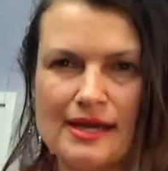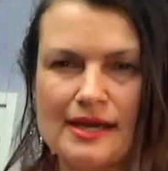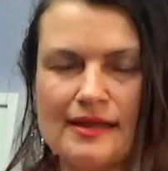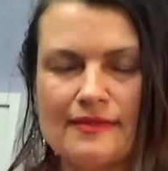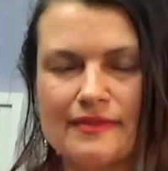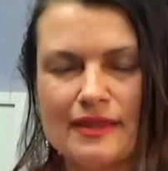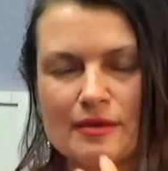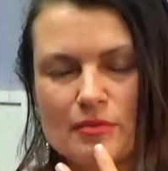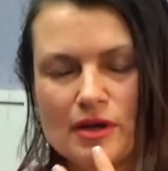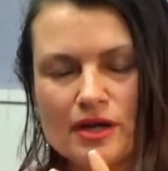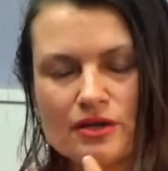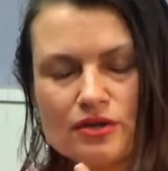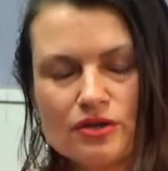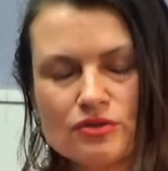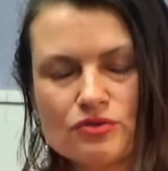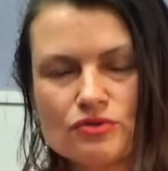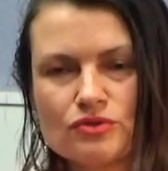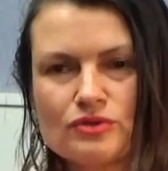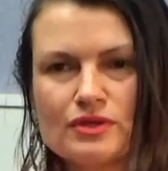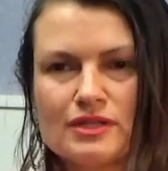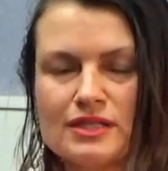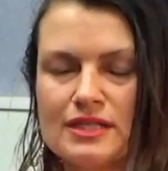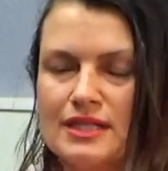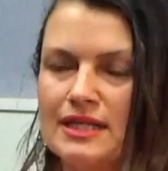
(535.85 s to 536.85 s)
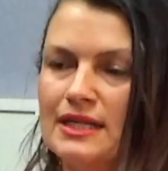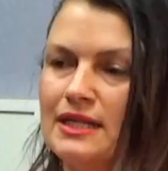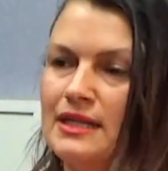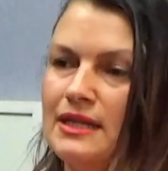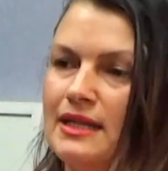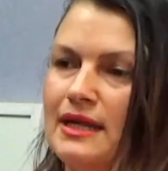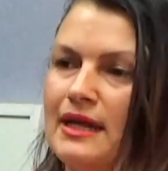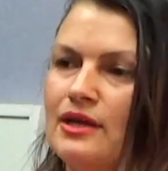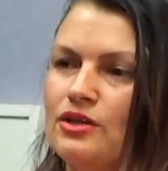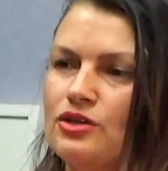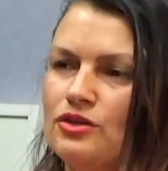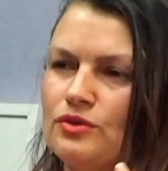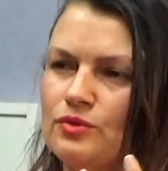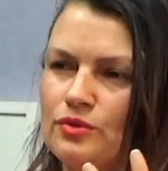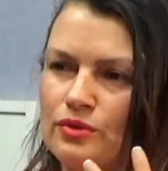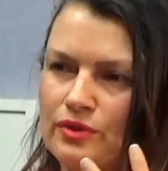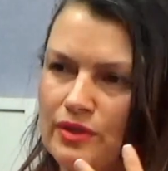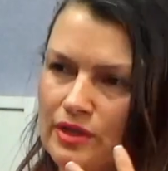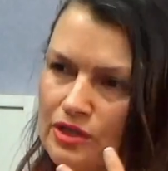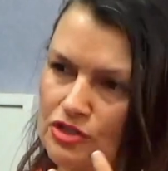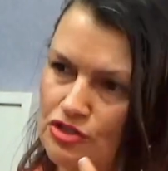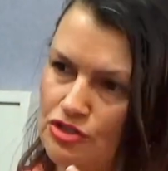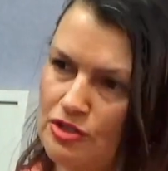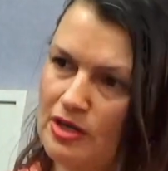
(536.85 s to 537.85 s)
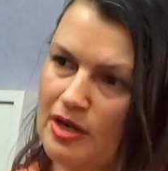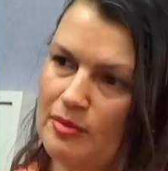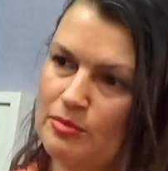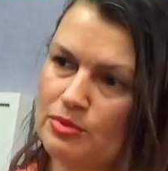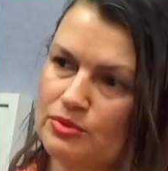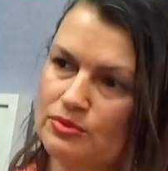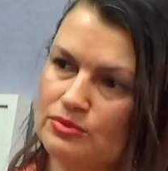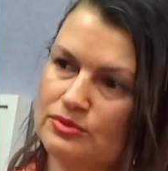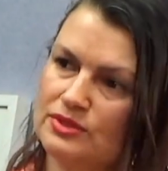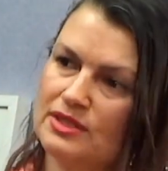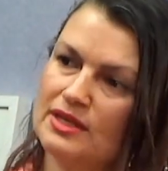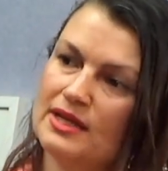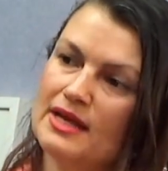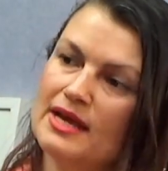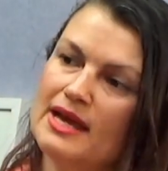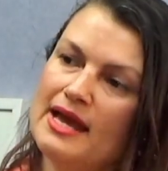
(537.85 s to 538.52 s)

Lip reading: they might not look clearly at you or they're troubled.